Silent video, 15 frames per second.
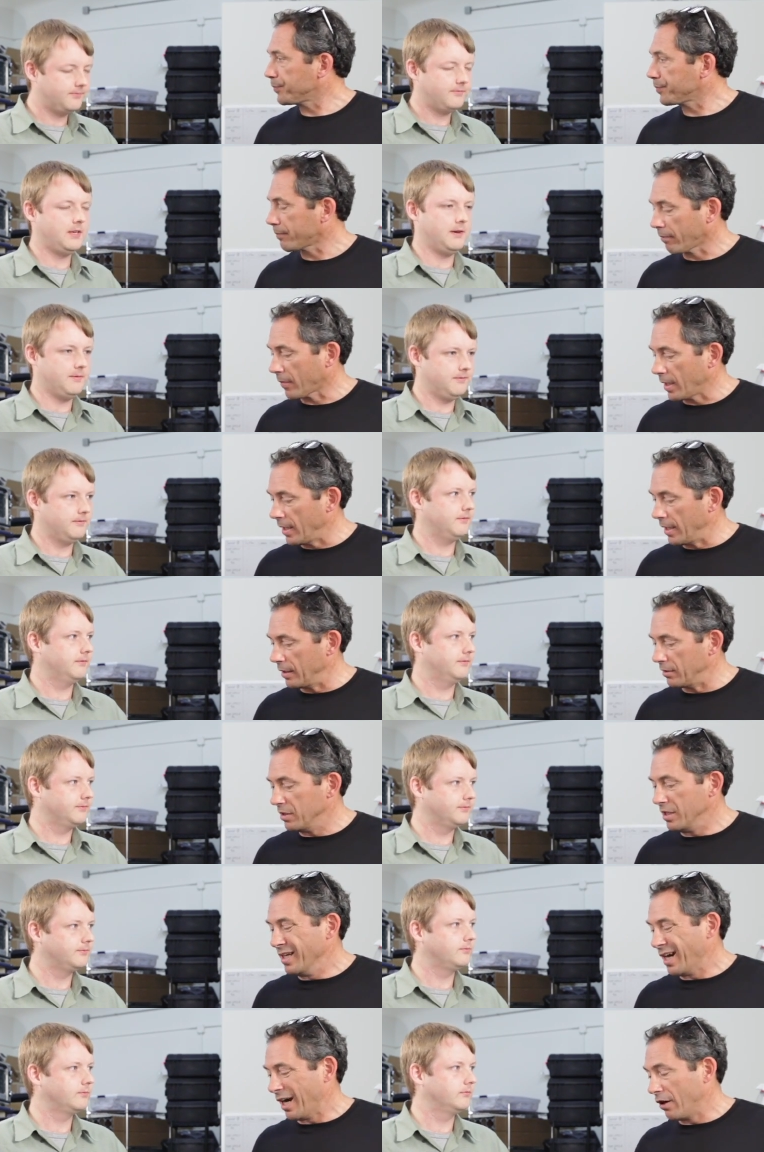Speaker 1: Yeah. And
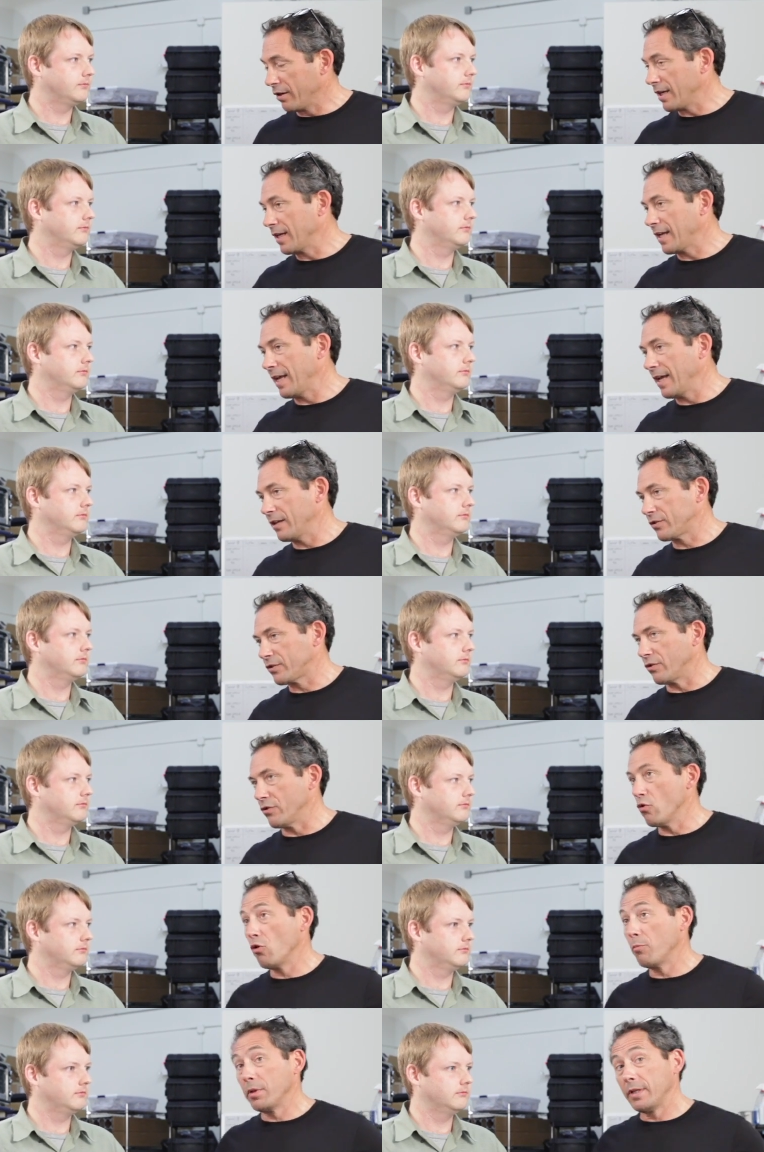argon canister,
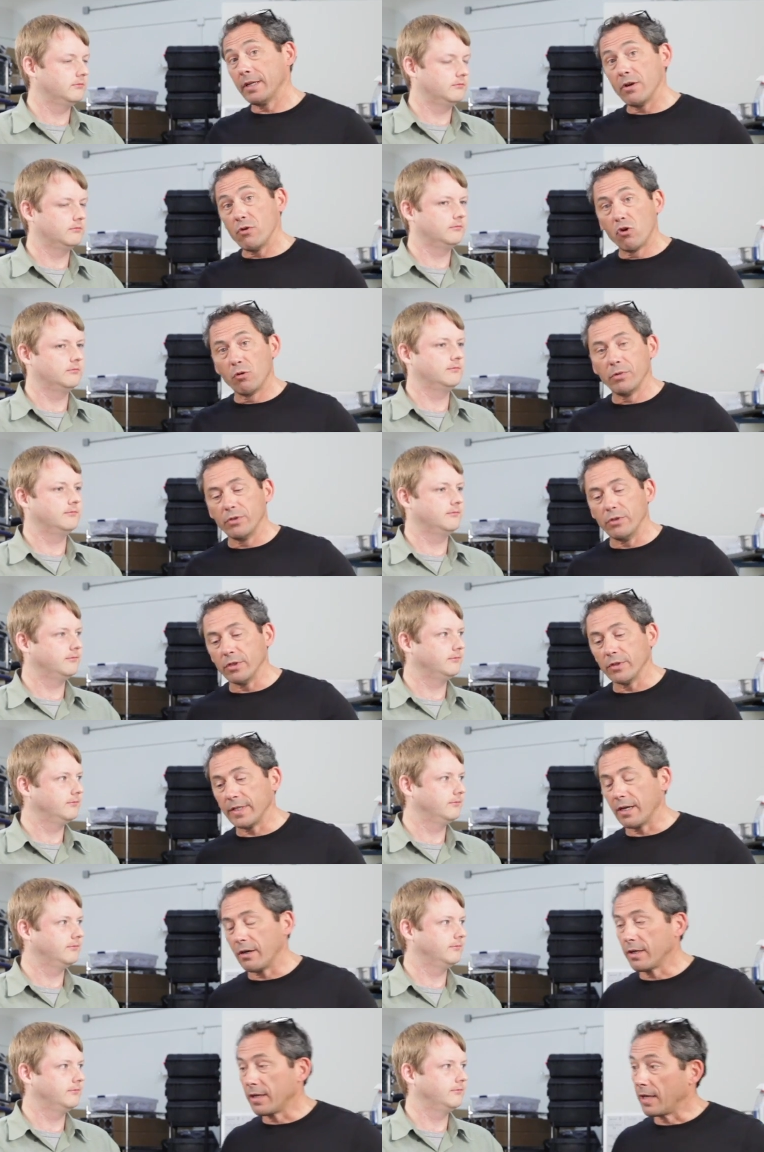normally in our normal unit, the
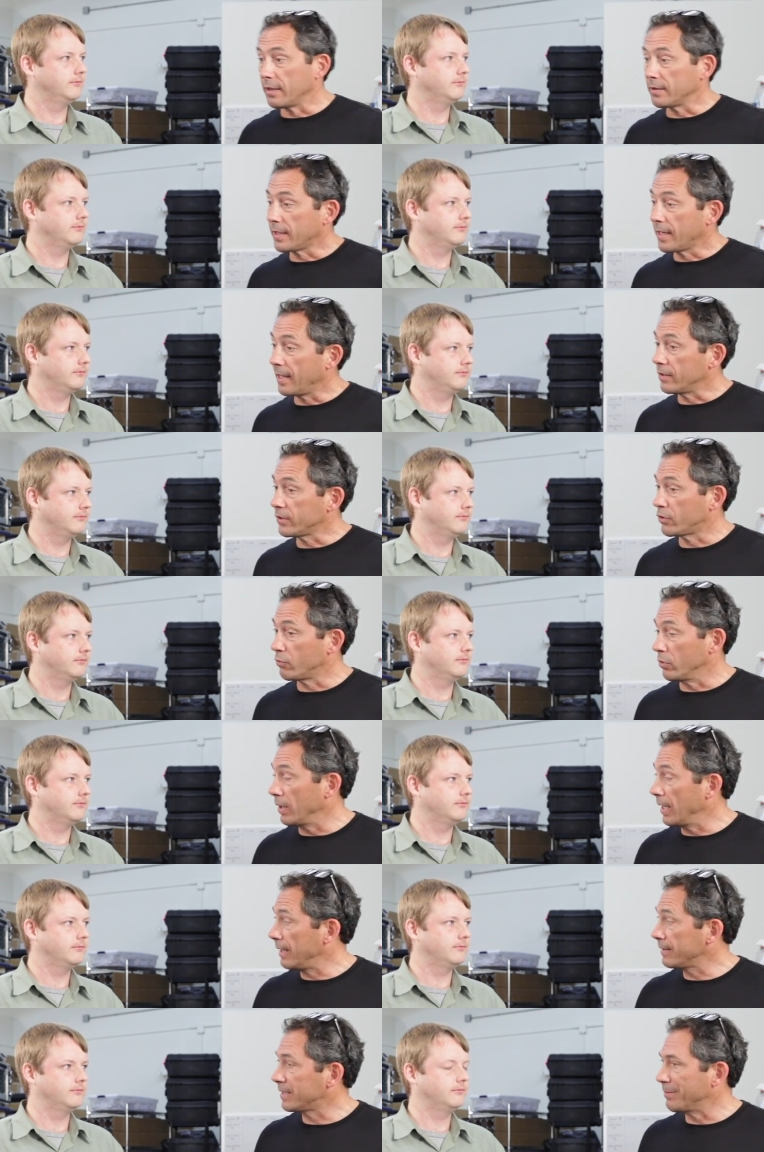argon canister will
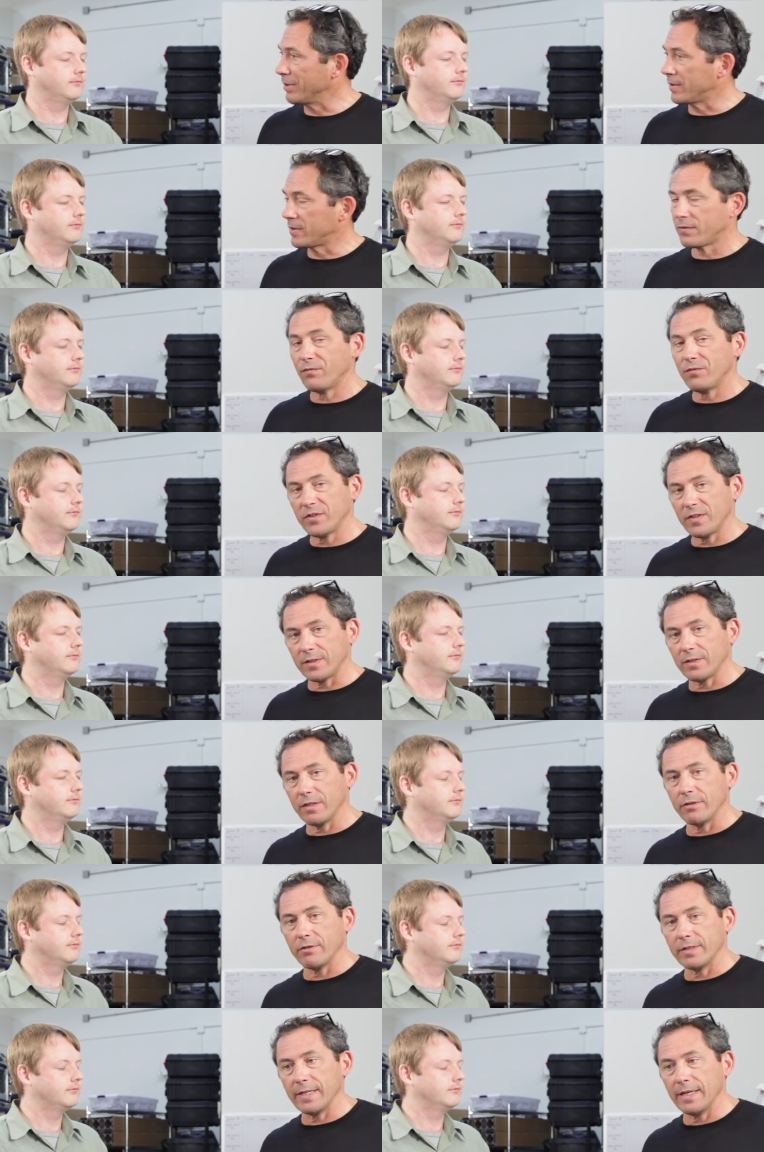last about
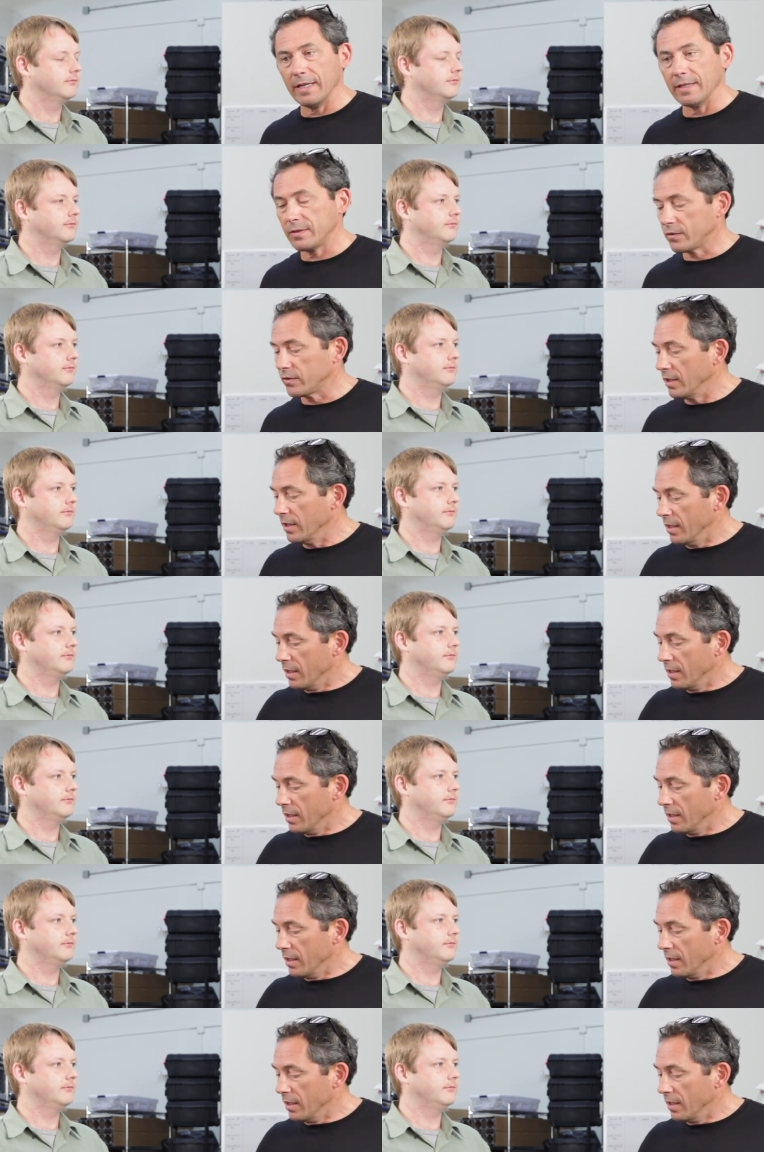600 tests,